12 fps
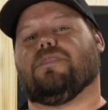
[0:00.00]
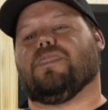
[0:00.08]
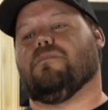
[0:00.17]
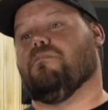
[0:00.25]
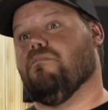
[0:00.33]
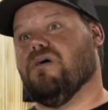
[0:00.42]

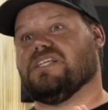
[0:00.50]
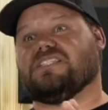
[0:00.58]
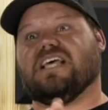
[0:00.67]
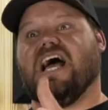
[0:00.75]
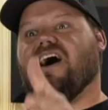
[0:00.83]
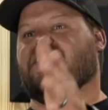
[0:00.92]
busts
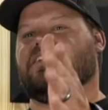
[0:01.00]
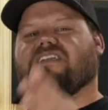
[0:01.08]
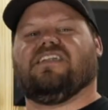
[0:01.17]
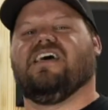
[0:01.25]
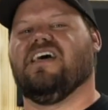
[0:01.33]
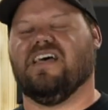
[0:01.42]
out
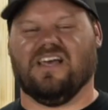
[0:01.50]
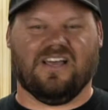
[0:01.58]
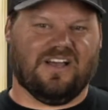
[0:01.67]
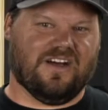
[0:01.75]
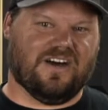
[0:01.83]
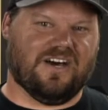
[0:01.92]

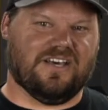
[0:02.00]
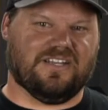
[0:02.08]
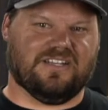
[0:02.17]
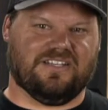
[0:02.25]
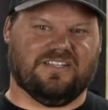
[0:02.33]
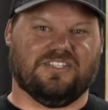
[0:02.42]

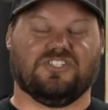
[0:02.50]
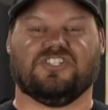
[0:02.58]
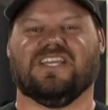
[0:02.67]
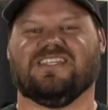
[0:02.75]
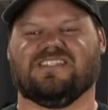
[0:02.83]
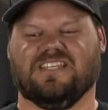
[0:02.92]
on this
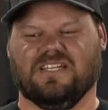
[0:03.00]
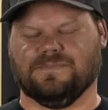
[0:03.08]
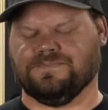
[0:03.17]
chase scene.